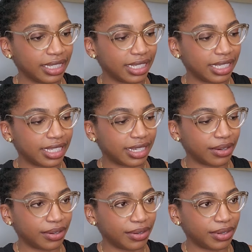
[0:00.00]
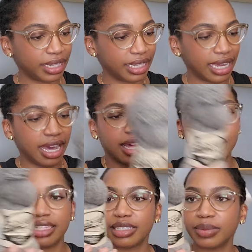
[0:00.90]
So yeah,
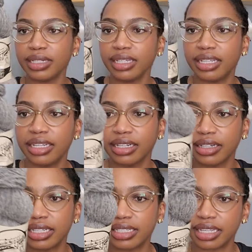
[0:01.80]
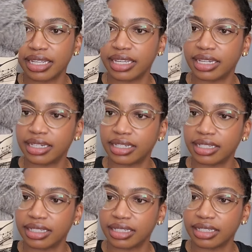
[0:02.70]
this one here is in
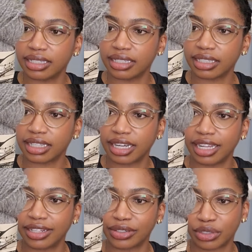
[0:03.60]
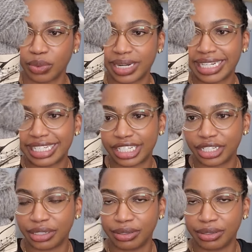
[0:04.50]
the color 22.